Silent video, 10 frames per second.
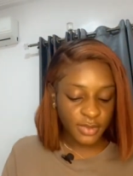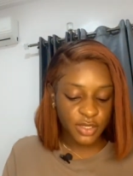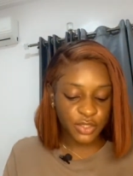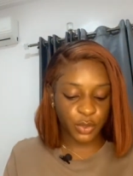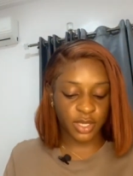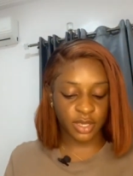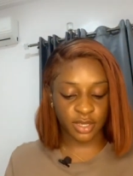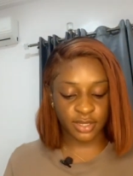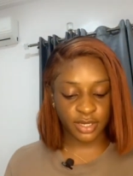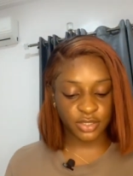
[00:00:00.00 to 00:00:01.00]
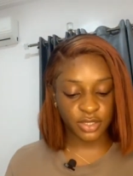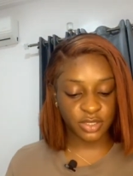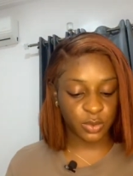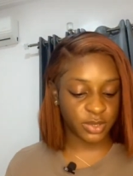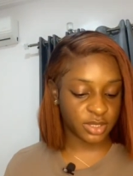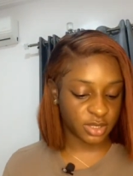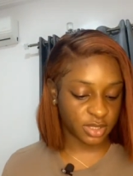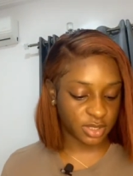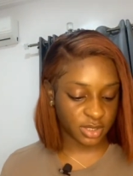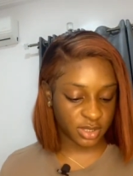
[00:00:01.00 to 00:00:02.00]
So yeah, there are 20
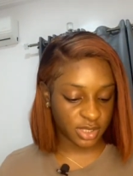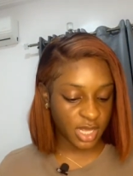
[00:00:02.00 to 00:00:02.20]
questions